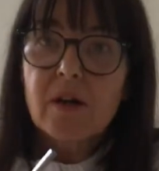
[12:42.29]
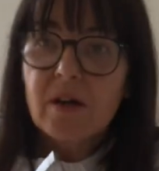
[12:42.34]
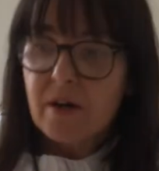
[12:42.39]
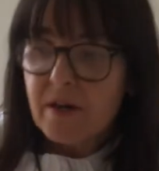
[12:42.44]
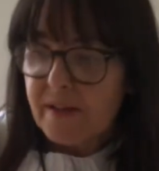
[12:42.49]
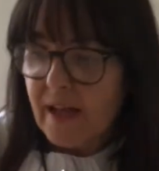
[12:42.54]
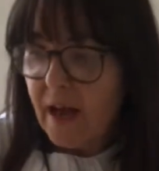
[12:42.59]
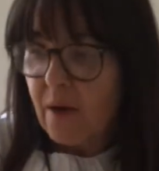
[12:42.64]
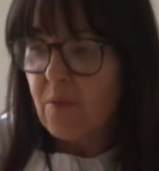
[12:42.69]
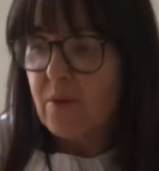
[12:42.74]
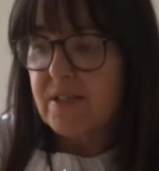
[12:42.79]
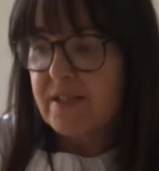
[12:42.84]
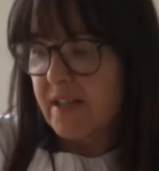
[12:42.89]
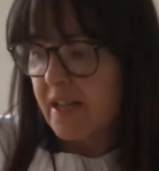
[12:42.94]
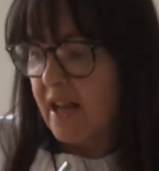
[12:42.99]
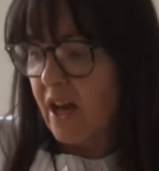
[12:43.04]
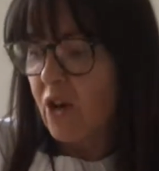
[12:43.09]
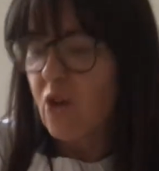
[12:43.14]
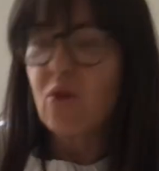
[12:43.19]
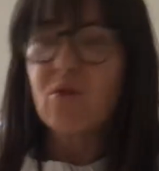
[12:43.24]
That was
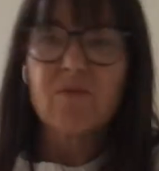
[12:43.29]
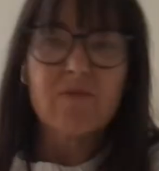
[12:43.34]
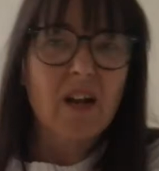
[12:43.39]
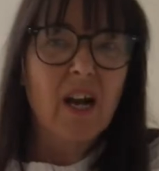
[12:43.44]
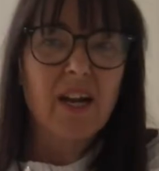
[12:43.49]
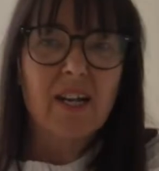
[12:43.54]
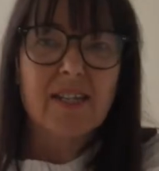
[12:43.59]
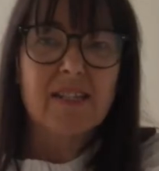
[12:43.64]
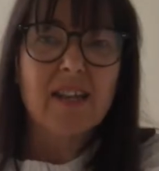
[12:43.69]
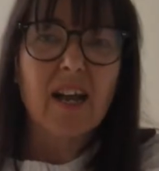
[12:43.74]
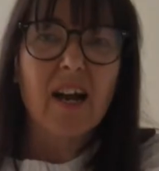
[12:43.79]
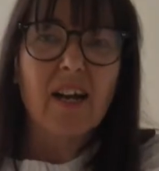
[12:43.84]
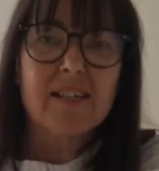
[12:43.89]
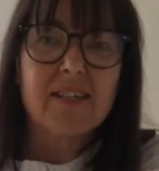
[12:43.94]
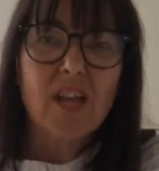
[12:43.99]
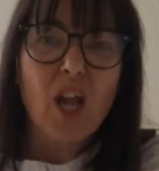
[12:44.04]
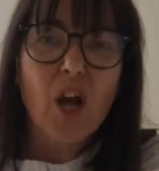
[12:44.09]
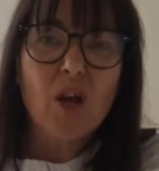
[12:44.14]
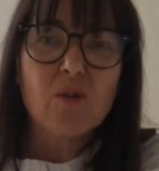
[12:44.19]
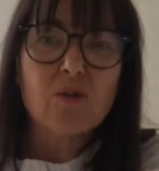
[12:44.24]
low,
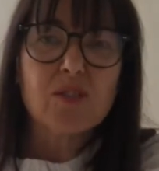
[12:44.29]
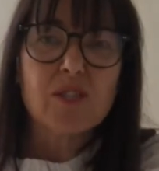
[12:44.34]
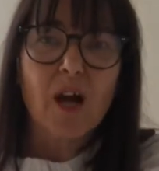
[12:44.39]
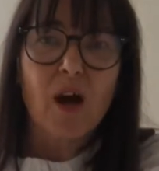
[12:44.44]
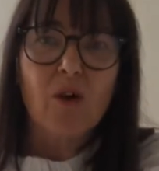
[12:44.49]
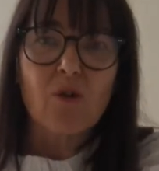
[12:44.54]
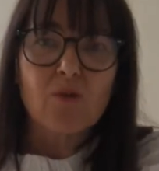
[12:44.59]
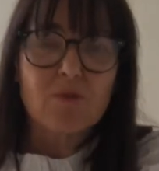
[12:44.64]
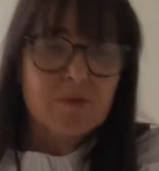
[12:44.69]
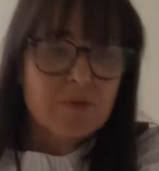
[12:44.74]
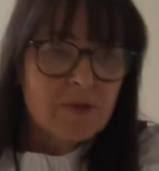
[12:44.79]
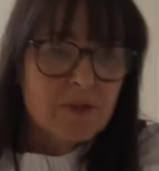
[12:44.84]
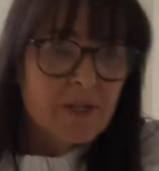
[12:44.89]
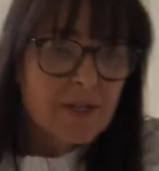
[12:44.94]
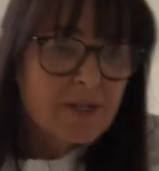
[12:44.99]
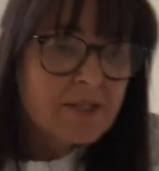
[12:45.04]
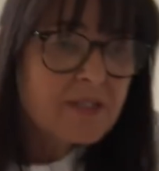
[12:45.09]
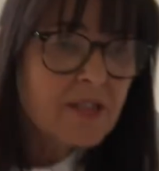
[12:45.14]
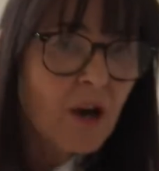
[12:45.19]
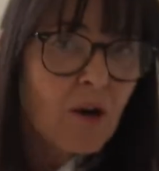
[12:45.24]
like low,
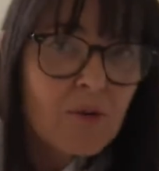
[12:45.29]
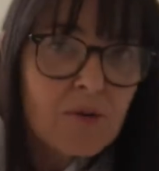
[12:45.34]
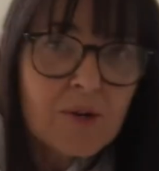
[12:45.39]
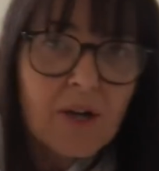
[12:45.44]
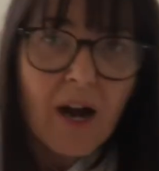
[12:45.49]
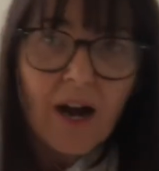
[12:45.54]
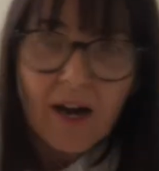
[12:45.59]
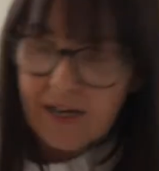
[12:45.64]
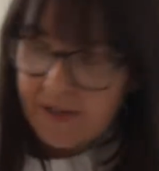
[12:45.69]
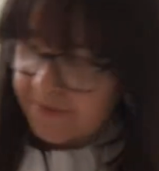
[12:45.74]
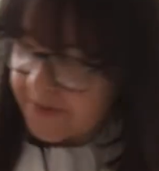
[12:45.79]
dull kind of